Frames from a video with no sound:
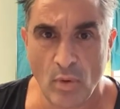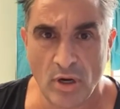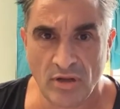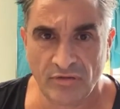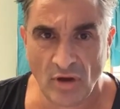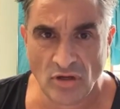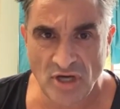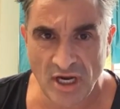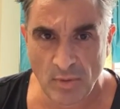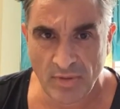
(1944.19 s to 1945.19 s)
What are you
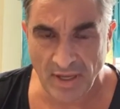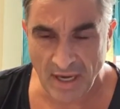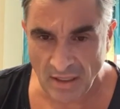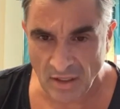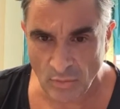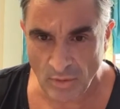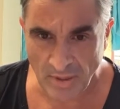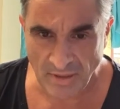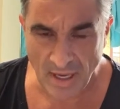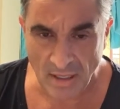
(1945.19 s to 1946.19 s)
associated with again? Can you
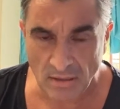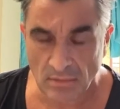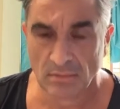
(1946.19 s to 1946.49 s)
repeat that?